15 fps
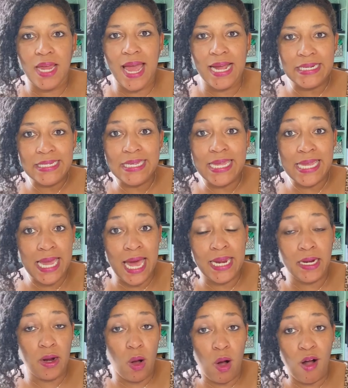actually got
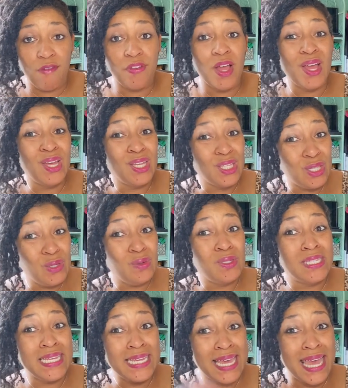it off
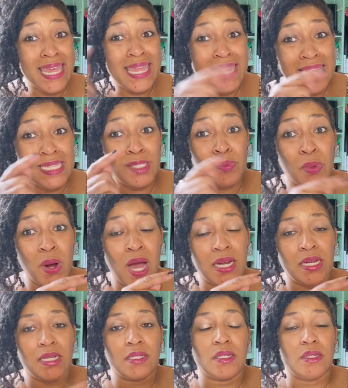using this
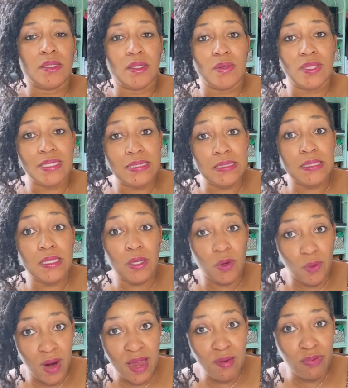product. So this is a
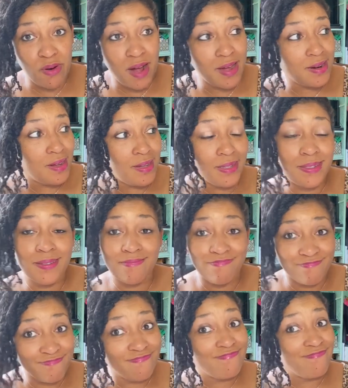great product.
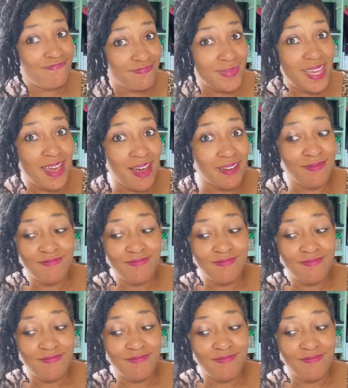Yeah.